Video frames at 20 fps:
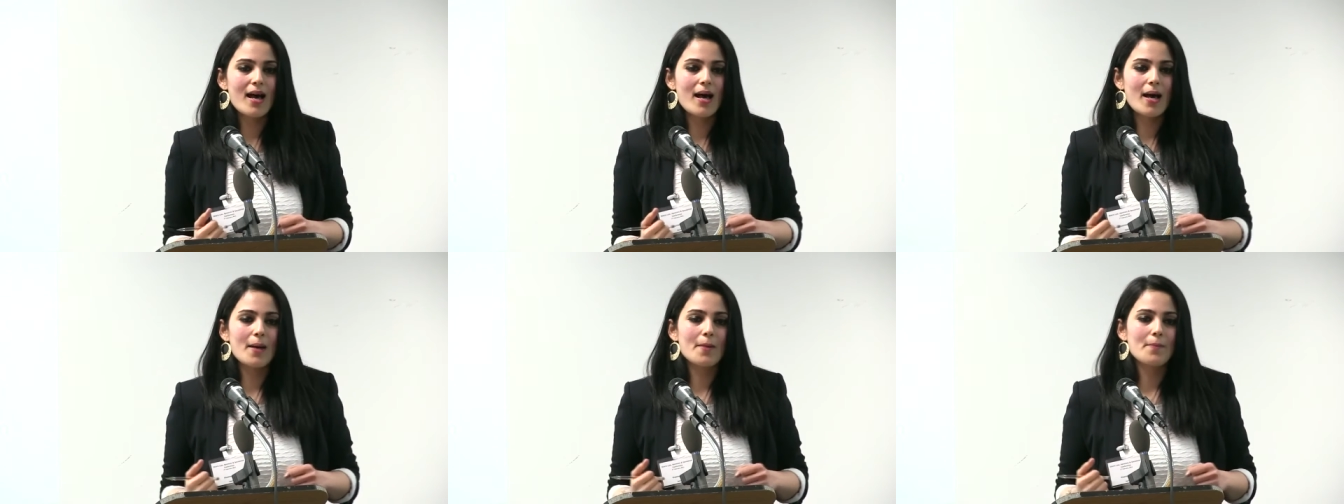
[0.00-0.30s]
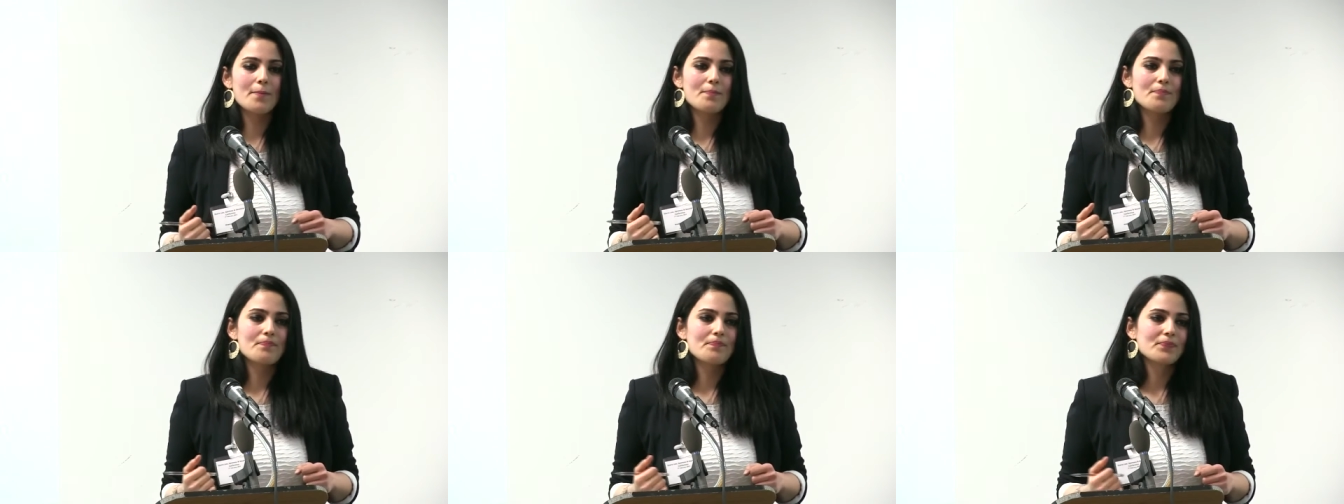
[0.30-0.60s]

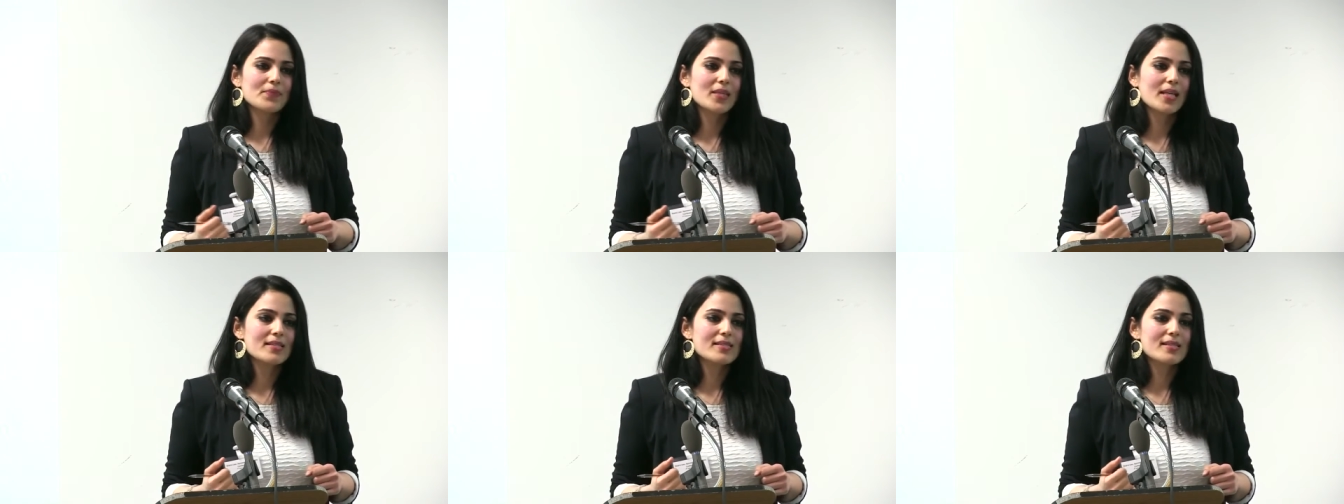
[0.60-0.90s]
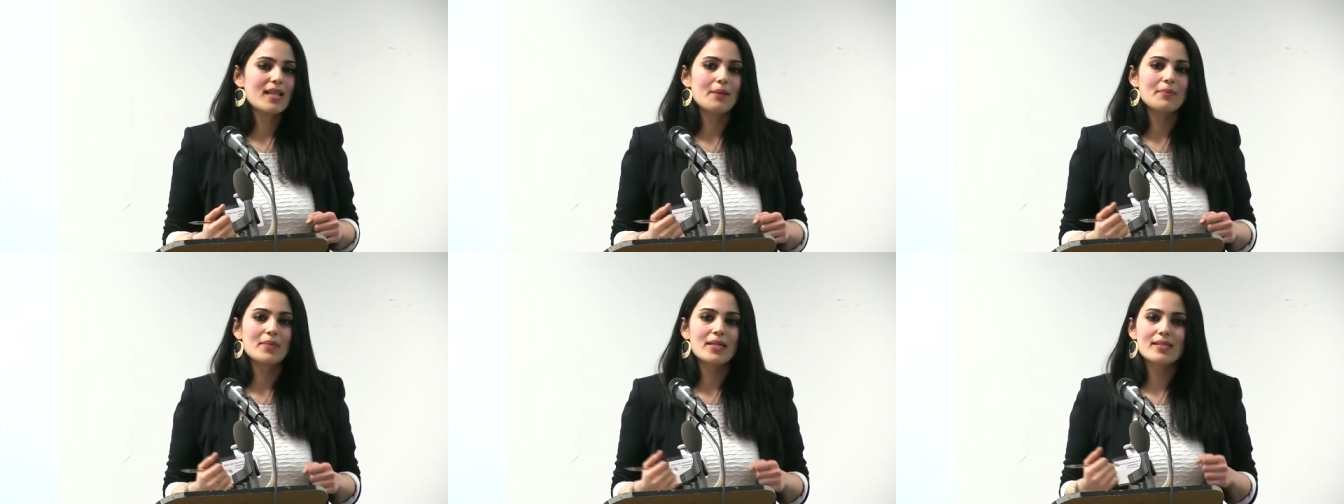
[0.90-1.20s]
um,
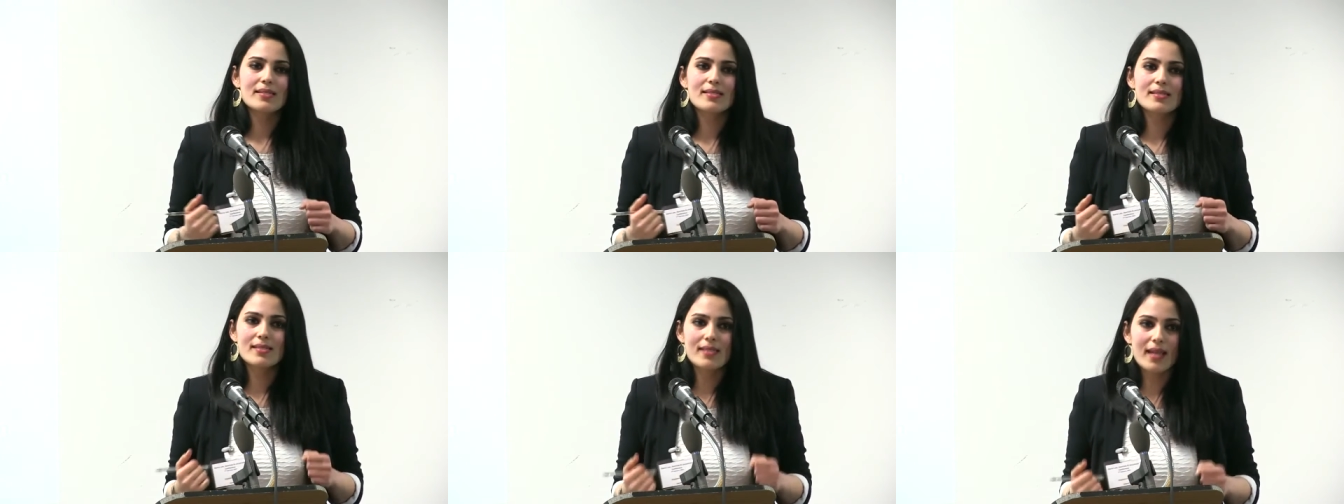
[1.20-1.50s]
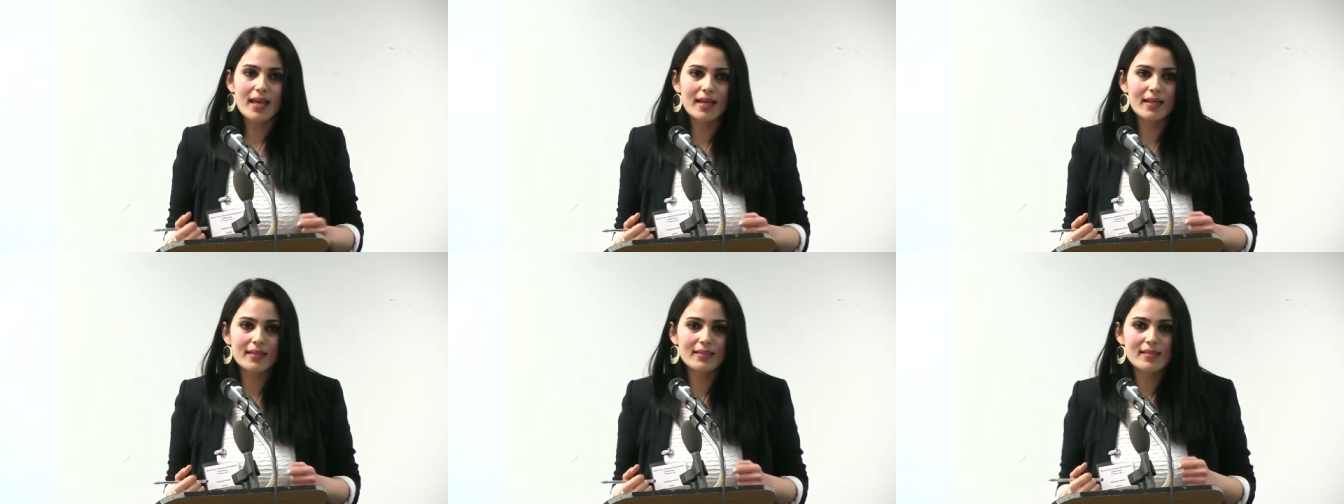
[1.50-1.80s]
Islamic
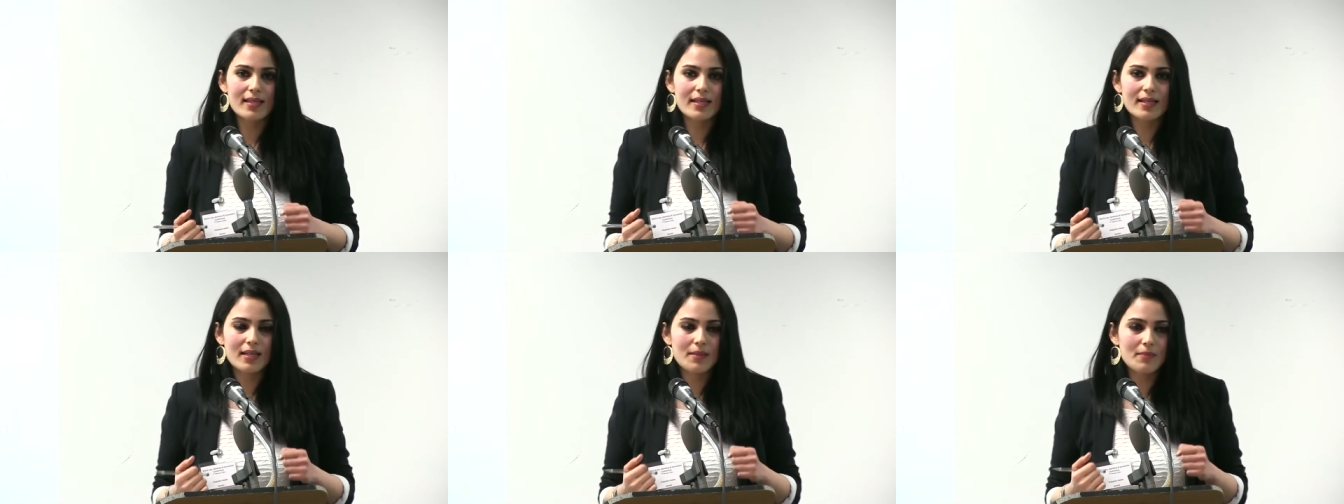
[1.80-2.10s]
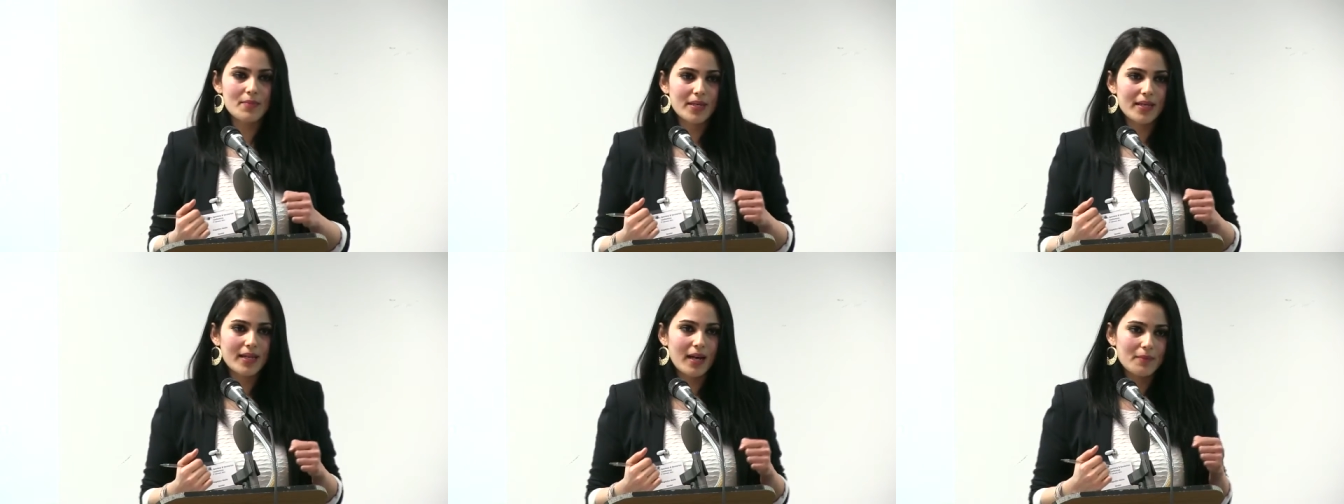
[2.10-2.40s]
State and
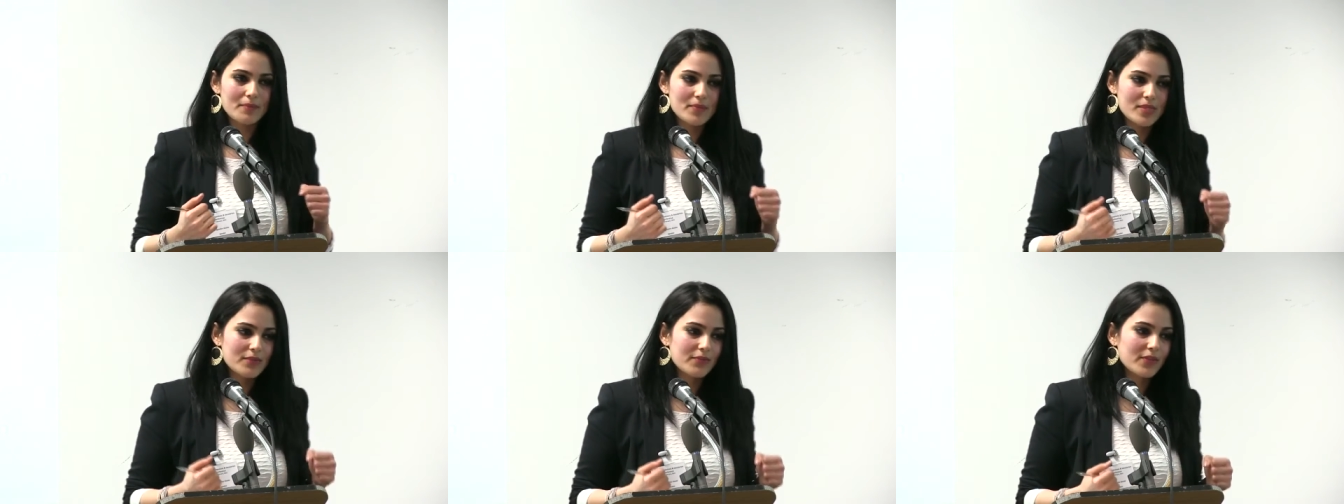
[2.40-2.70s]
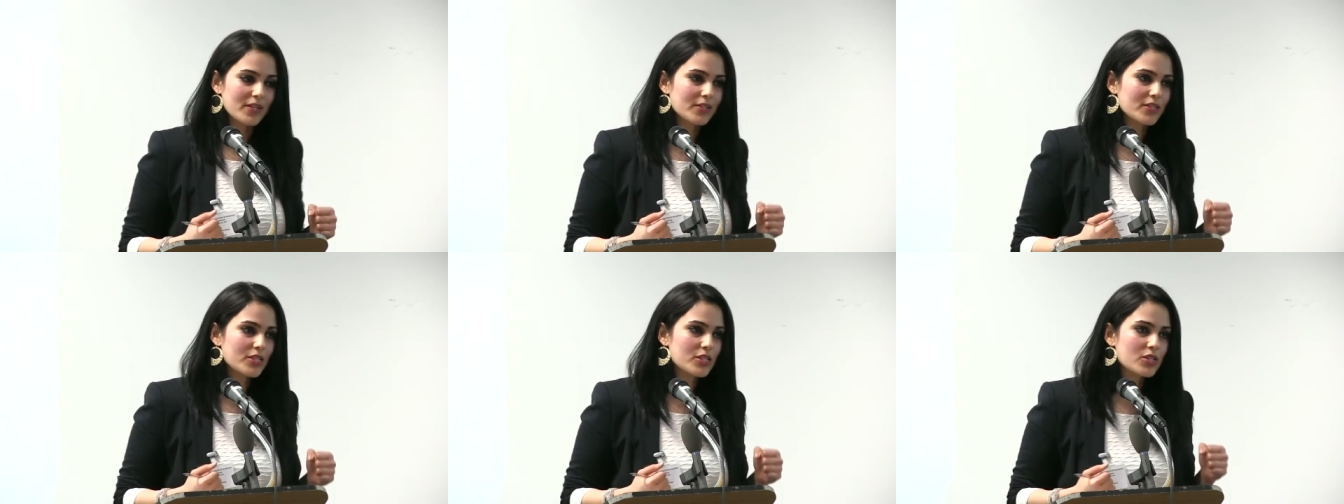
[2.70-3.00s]
he becomes
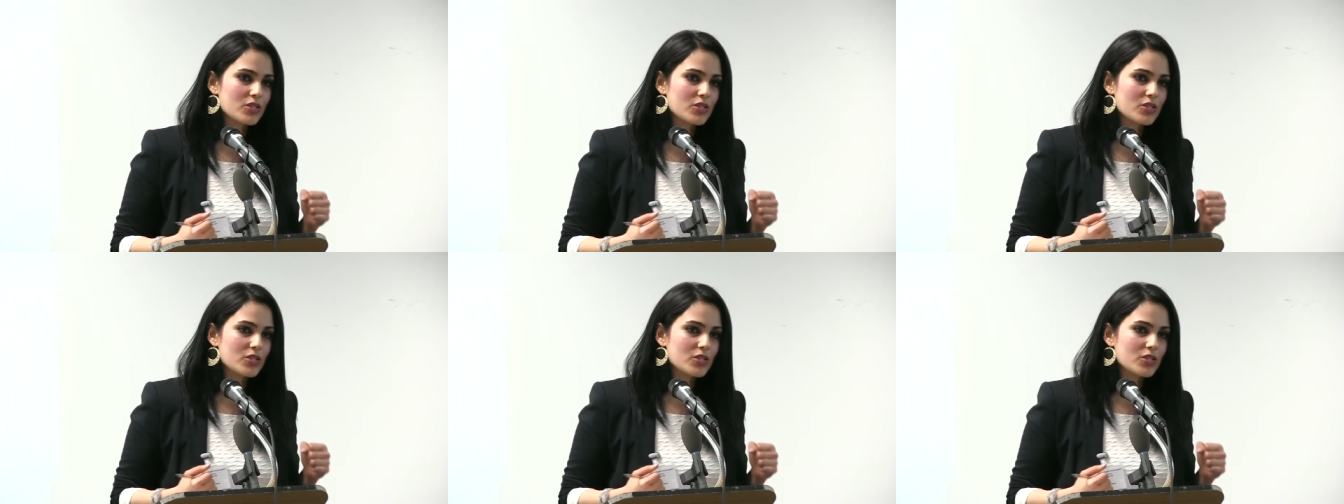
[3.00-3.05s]
very